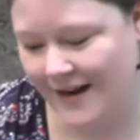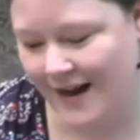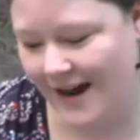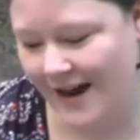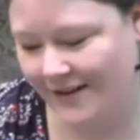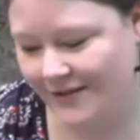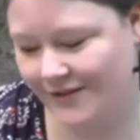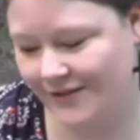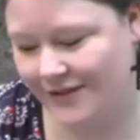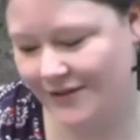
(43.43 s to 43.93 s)

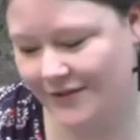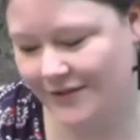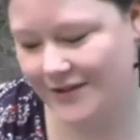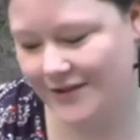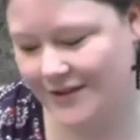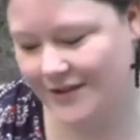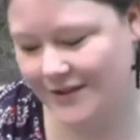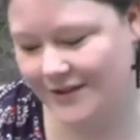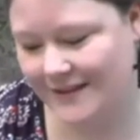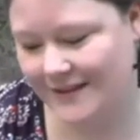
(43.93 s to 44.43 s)
and to
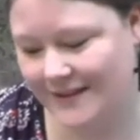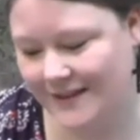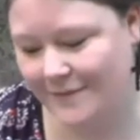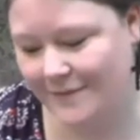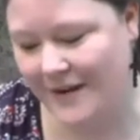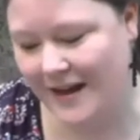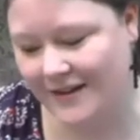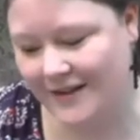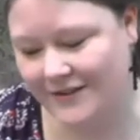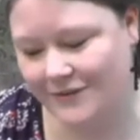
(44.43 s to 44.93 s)
reduce the
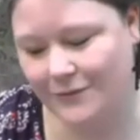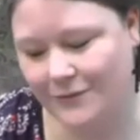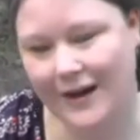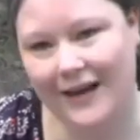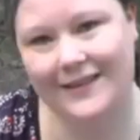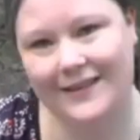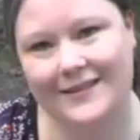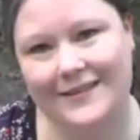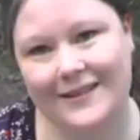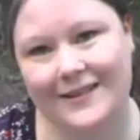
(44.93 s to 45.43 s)
amount of
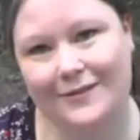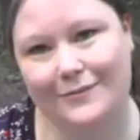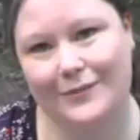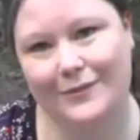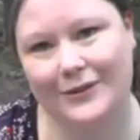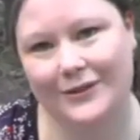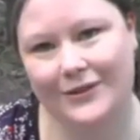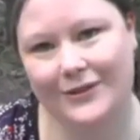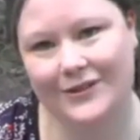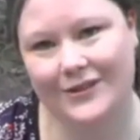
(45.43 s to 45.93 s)
waste and
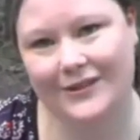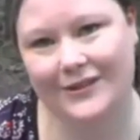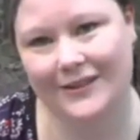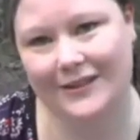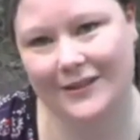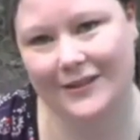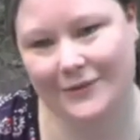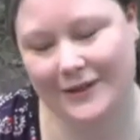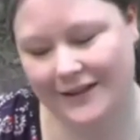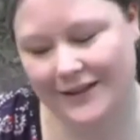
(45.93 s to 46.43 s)
pollution
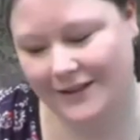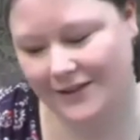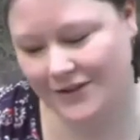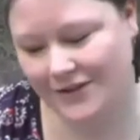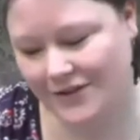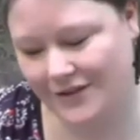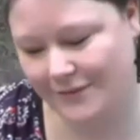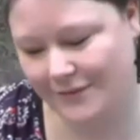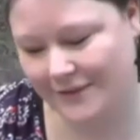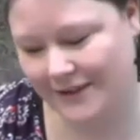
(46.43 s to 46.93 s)
that we are
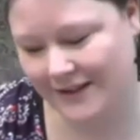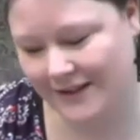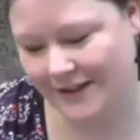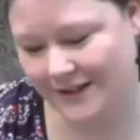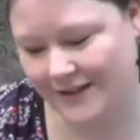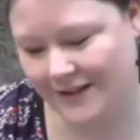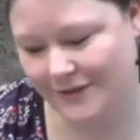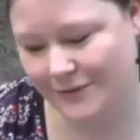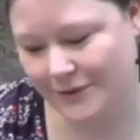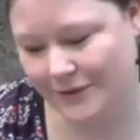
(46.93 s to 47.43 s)
contributing
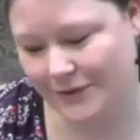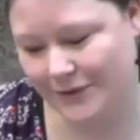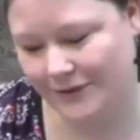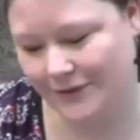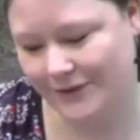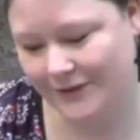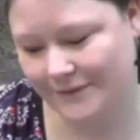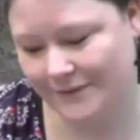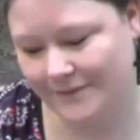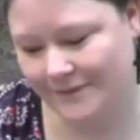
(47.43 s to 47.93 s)
to the world.